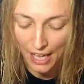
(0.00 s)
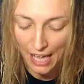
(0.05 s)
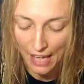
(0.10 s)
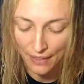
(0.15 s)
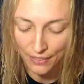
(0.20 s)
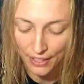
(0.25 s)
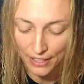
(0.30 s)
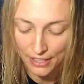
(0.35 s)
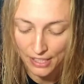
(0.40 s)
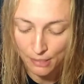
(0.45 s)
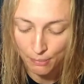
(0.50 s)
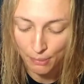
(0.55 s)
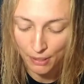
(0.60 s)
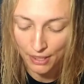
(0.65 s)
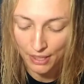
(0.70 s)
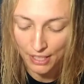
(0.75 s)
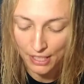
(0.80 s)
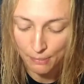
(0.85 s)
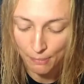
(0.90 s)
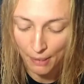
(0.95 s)
and then
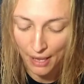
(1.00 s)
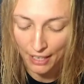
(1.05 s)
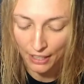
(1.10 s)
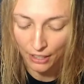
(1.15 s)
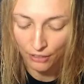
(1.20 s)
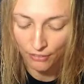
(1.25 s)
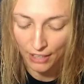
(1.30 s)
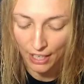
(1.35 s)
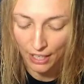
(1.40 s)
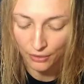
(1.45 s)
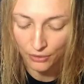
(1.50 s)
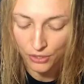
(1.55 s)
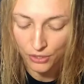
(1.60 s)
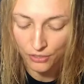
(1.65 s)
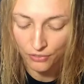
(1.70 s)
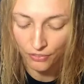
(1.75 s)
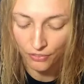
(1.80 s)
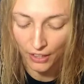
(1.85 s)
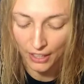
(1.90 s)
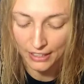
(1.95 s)
spin this pack around
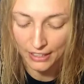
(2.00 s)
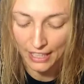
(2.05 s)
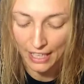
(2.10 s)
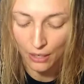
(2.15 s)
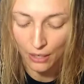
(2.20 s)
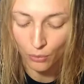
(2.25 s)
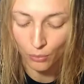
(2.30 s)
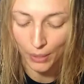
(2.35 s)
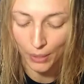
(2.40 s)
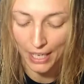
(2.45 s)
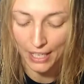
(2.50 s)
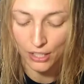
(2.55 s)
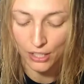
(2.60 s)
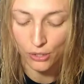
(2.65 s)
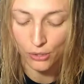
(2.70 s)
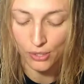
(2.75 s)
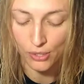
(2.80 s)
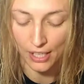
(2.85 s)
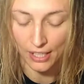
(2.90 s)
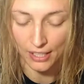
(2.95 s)
to find out where
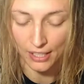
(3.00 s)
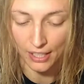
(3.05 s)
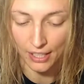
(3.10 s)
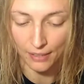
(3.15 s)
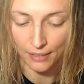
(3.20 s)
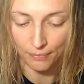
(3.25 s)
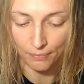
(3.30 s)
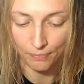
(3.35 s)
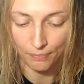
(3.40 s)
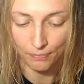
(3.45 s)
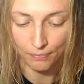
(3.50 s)
to send it.